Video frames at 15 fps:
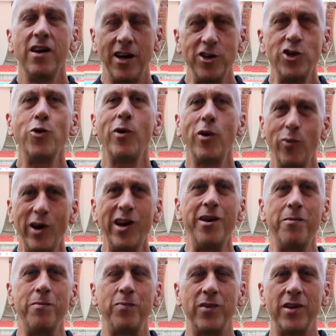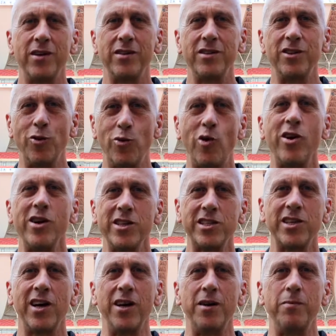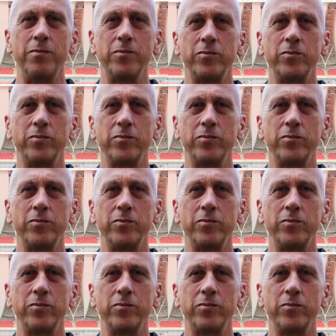and you will win the war inside.